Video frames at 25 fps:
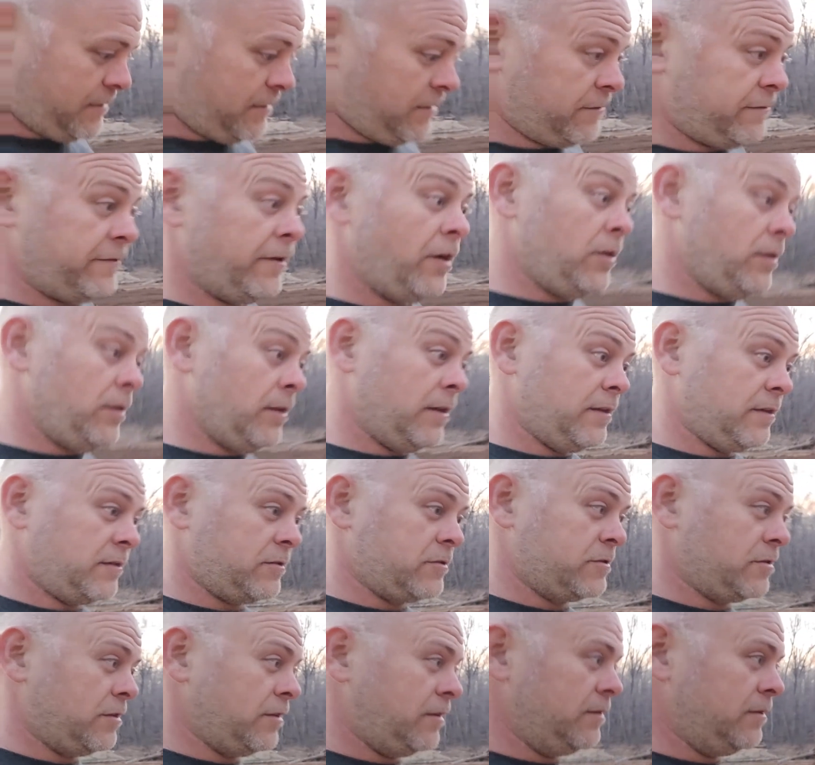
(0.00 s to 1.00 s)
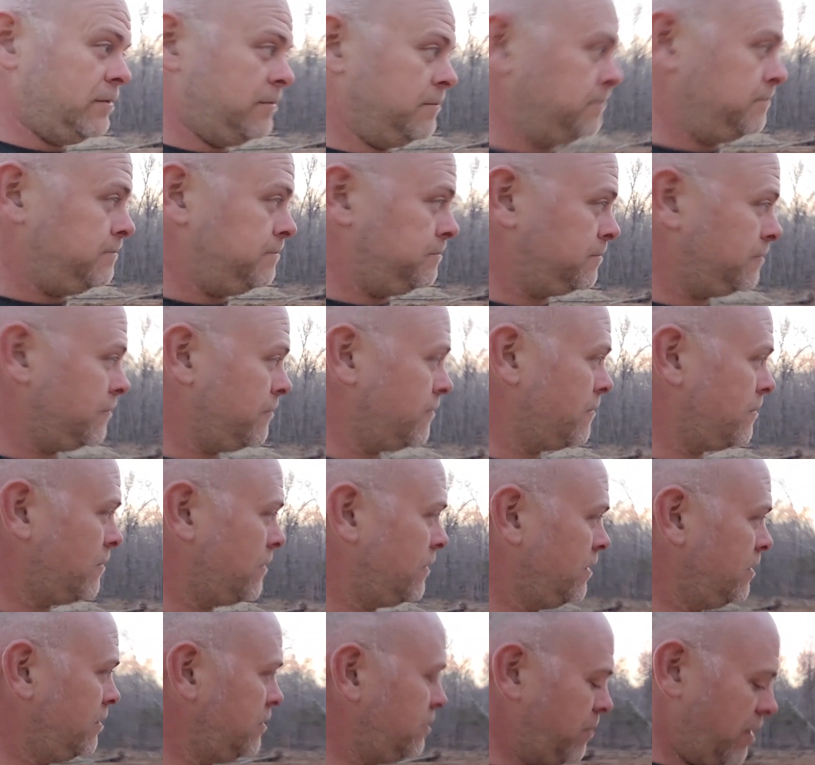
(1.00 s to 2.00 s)
fall, actually.
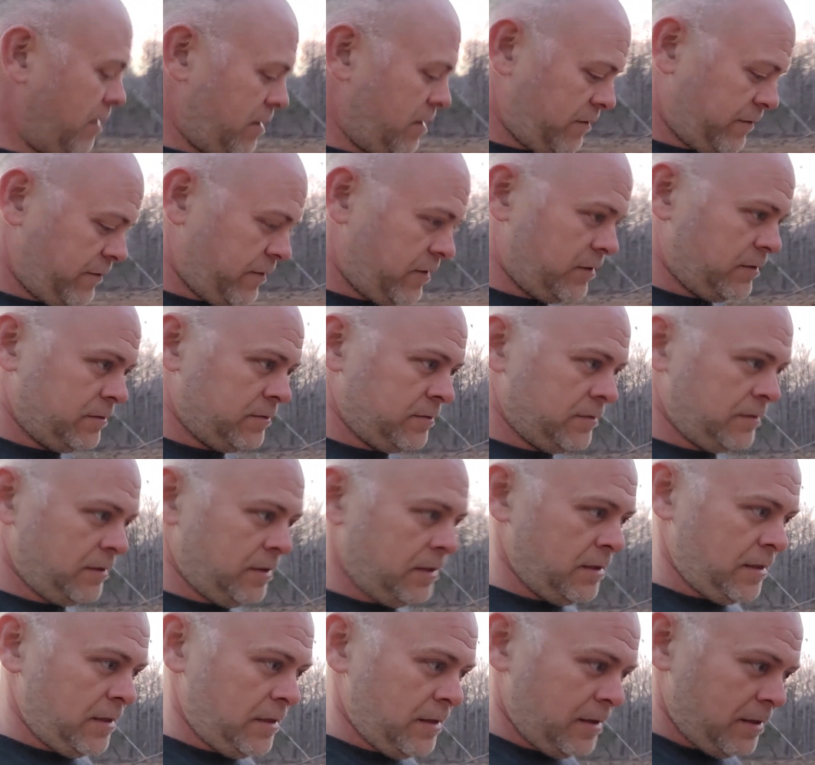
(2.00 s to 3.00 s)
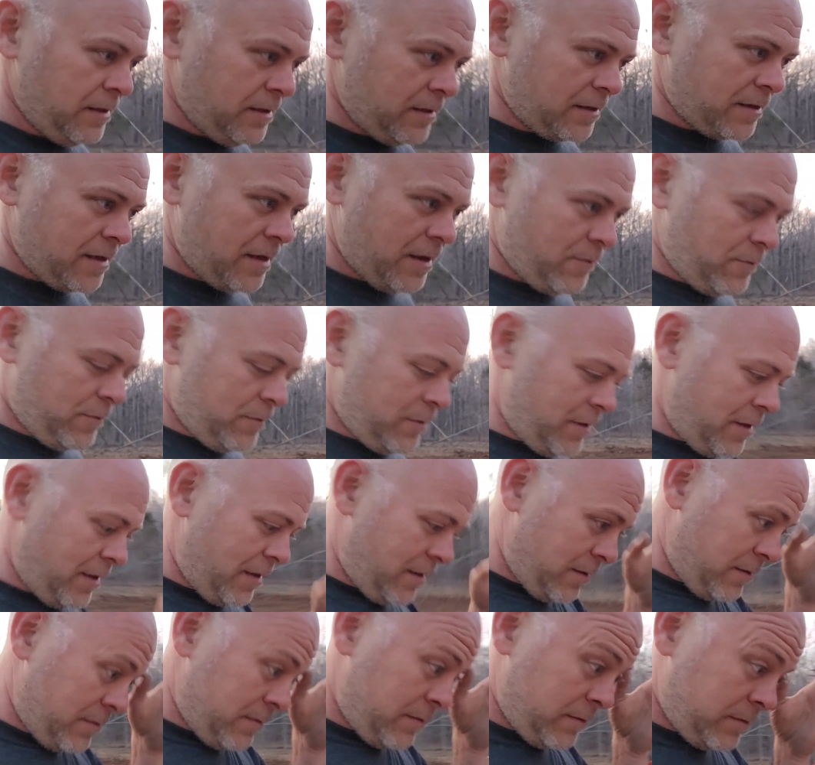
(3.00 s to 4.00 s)
Past fall. Got one
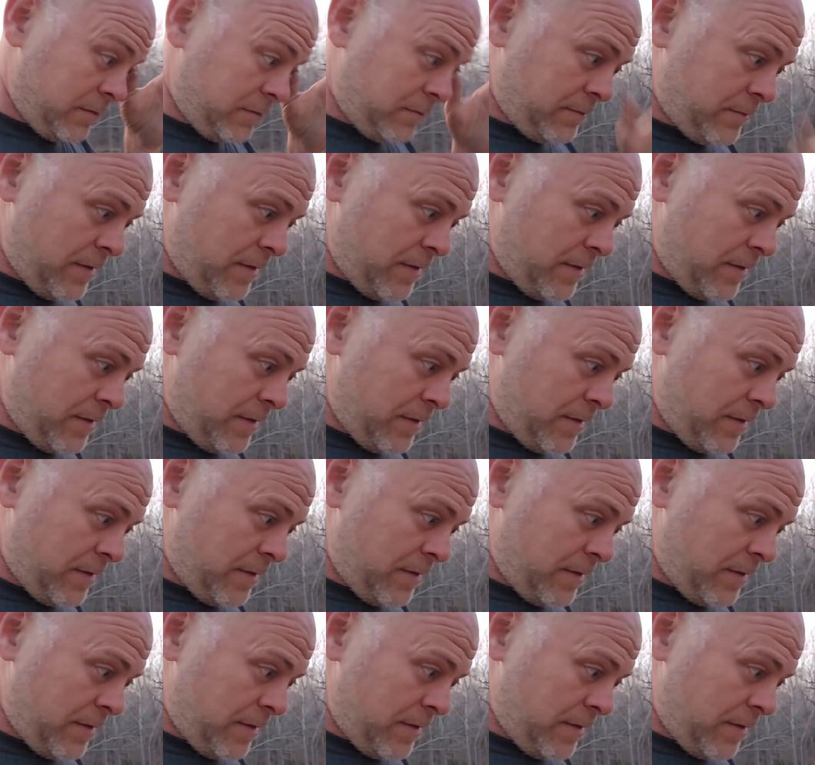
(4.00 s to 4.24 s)
here that